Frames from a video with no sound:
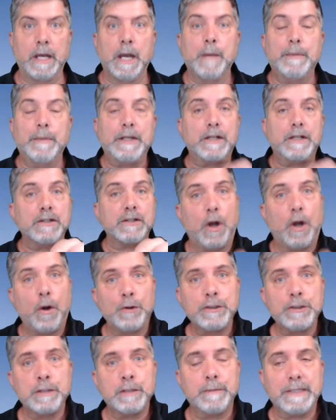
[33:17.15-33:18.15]
Because
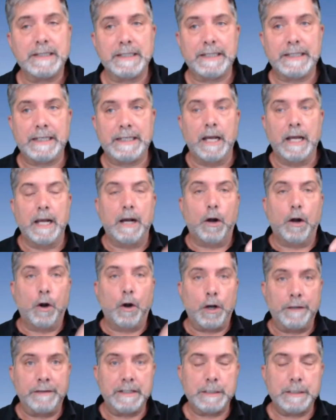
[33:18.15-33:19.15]
ultimately,
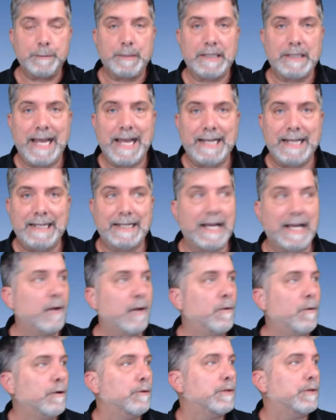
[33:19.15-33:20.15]
on this planet, I
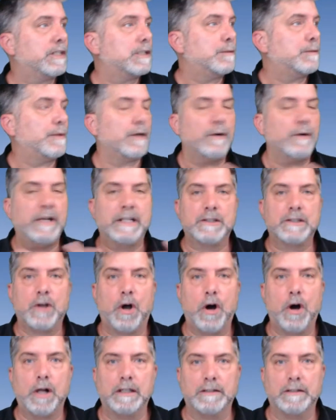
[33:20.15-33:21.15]
want to experience
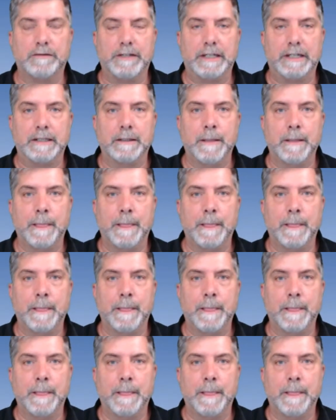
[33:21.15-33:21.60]
all of it,